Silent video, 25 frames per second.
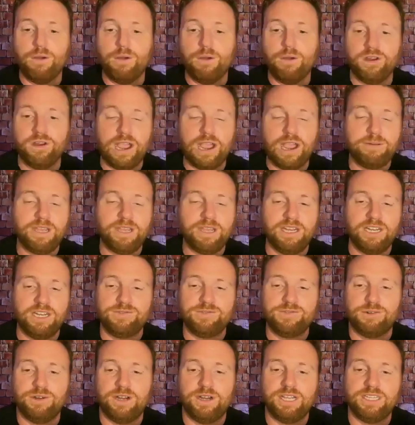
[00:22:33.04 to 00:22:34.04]
appetite is
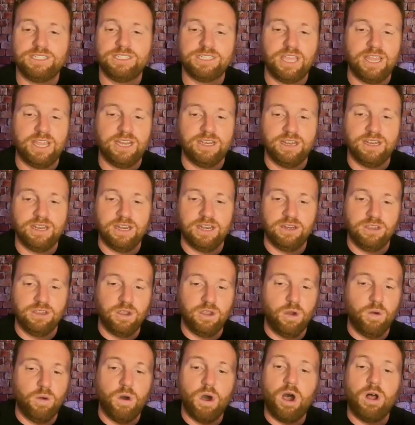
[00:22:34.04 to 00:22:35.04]
for risk and
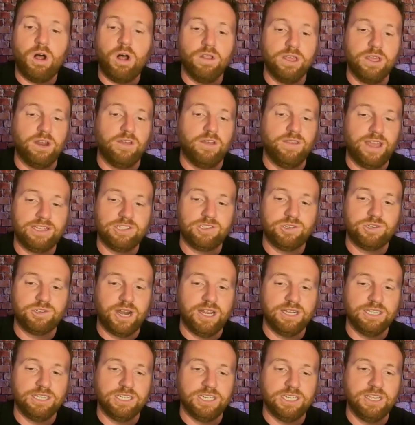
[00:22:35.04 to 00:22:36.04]
go all in on that
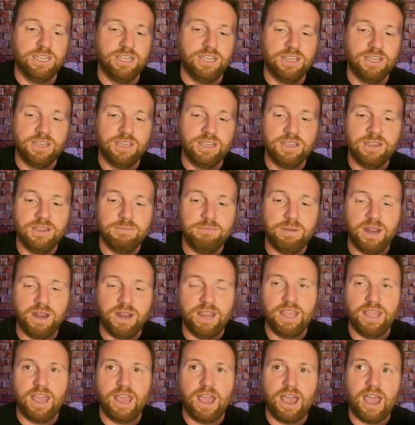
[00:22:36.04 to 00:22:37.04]
strategy.
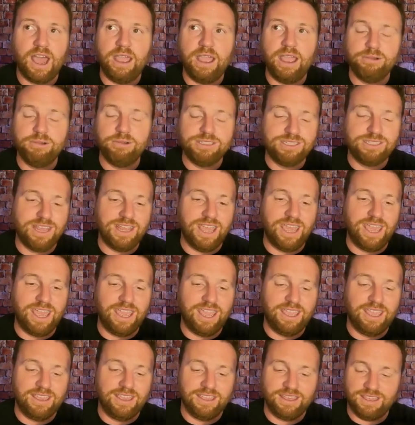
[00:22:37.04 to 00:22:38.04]
But I would
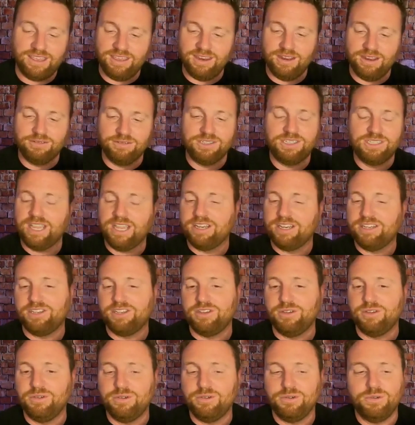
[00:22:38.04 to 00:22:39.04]
say, stick
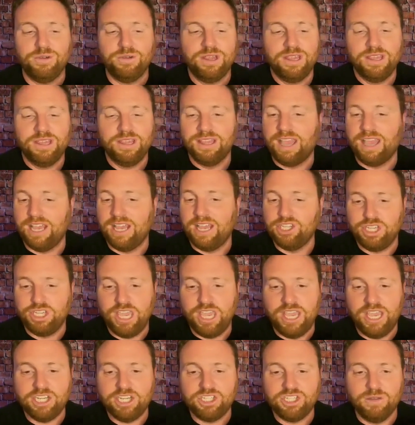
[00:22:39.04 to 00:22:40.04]
to
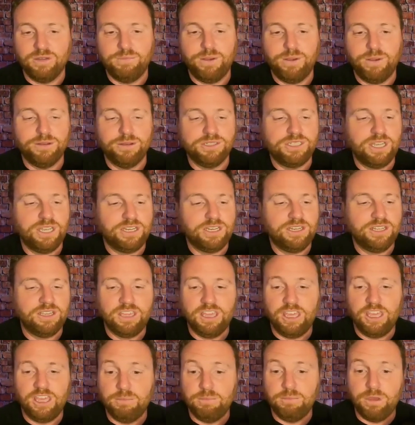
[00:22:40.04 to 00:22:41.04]
educational posts, stick to
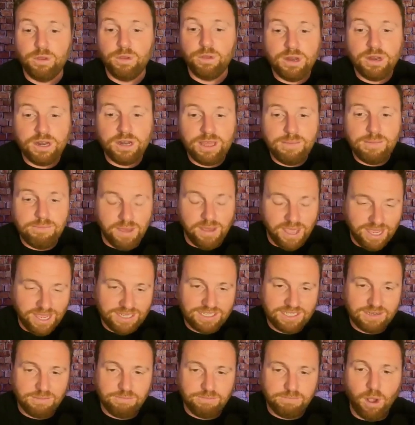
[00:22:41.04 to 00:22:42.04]

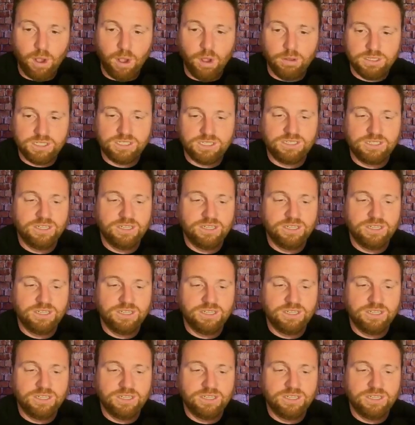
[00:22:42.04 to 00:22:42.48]
community-based posts,